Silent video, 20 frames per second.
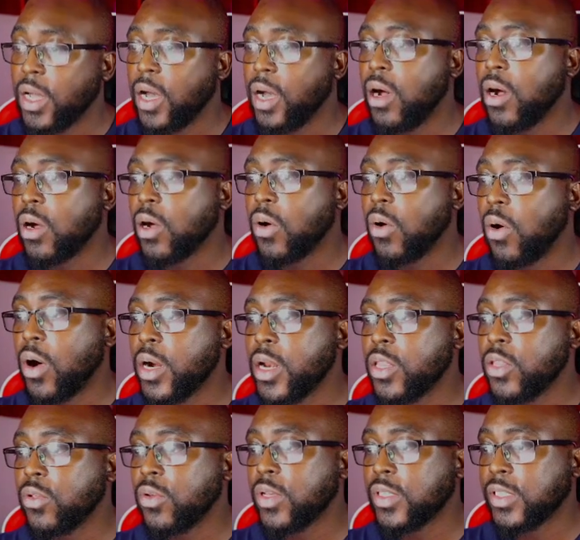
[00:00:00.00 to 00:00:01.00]
According
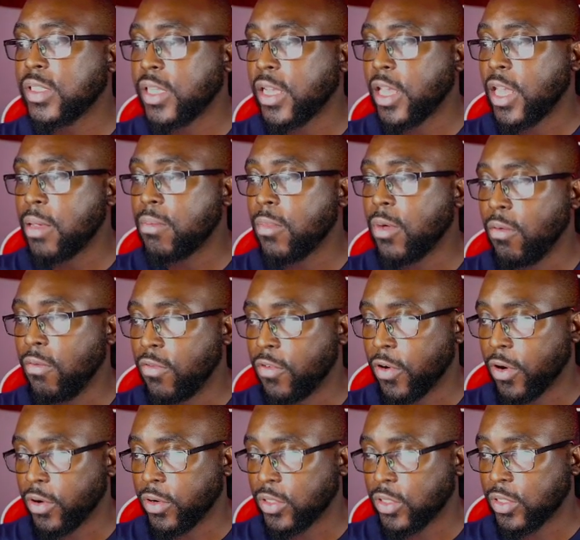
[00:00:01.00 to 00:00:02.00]
to the same
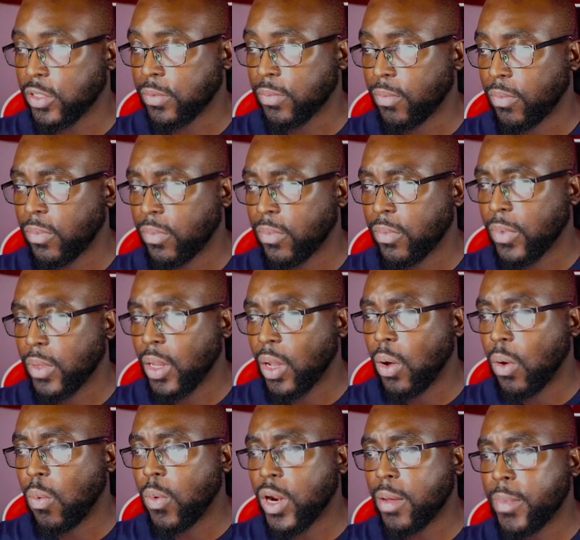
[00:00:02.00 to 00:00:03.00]
verse,
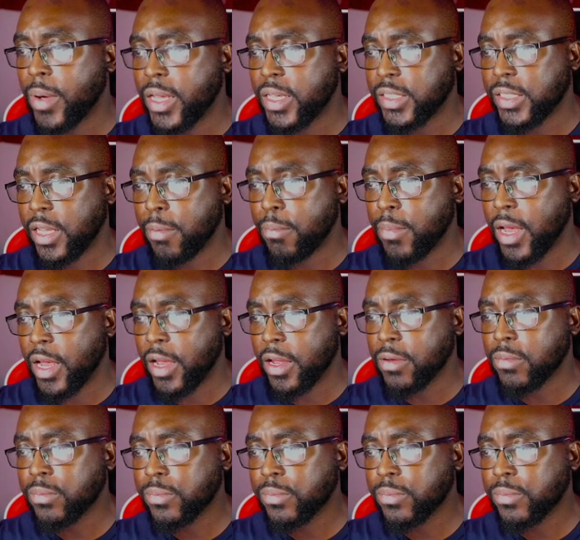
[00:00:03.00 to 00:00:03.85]
what am I saying by?